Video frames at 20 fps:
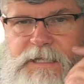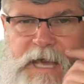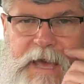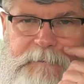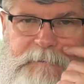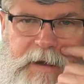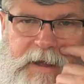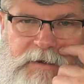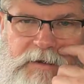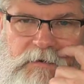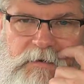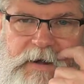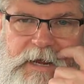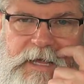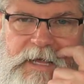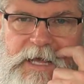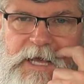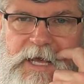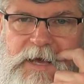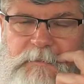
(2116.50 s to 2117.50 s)
that
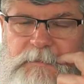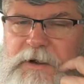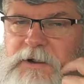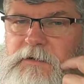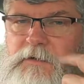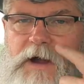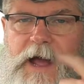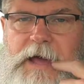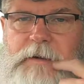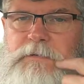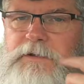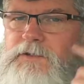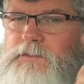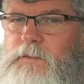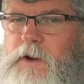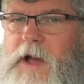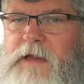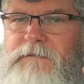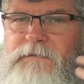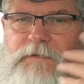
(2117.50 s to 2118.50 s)
minority. But crime was
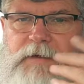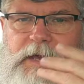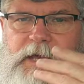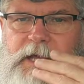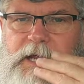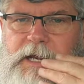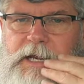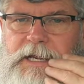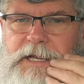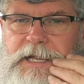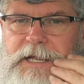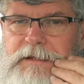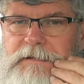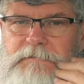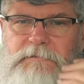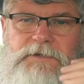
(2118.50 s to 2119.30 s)
rife in